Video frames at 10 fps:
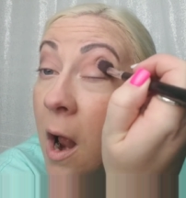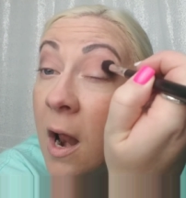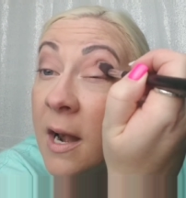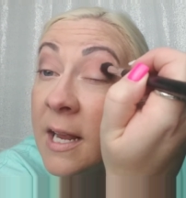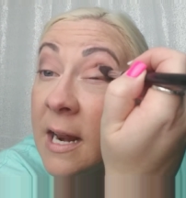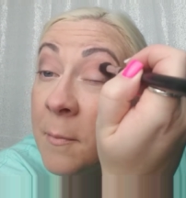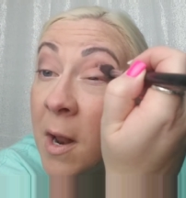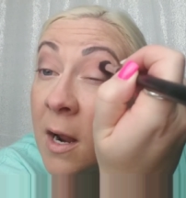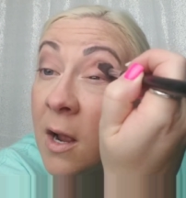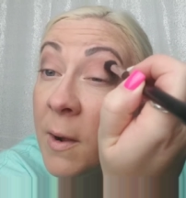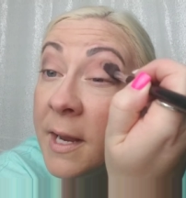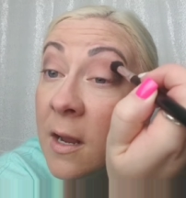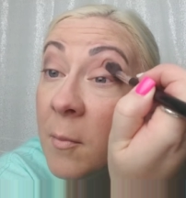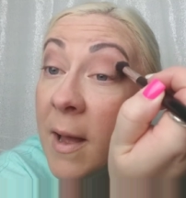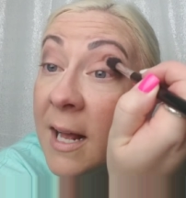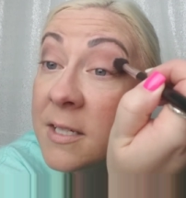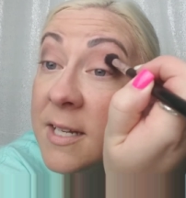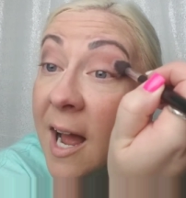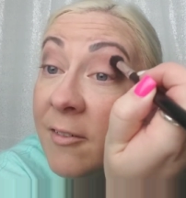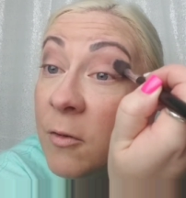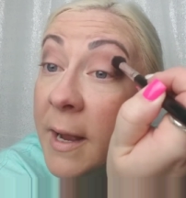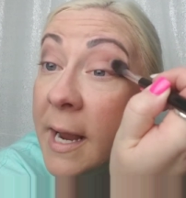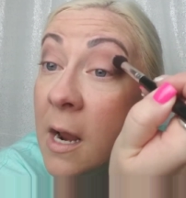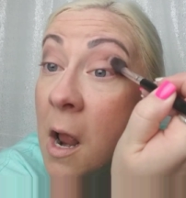And again, I'm not going past halfway.